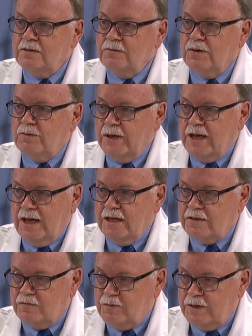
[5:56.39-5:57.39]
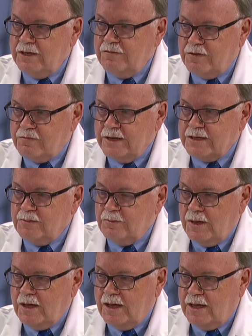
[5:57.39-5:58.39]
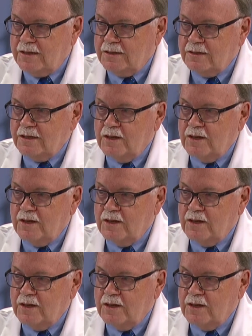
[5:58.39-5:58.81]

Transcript: Well, we can't if we leave the rectum behind,